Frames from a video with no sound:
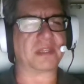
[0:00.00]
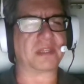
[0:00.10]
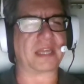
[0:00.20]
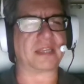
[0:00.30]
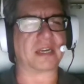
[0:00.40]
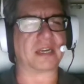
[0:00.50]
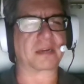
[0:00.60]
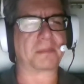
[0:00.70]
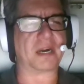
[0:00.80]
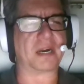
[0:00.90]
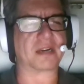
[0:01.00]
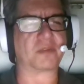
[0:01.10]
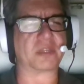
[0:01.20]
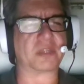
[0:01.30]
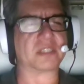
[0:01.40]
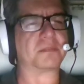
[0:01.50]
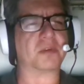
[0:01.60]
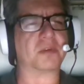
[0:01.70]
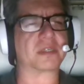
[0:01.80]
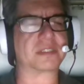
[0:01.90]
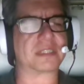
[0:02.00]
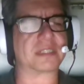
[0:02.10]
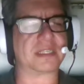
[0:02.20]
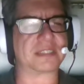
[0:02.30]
that young punk with his books and his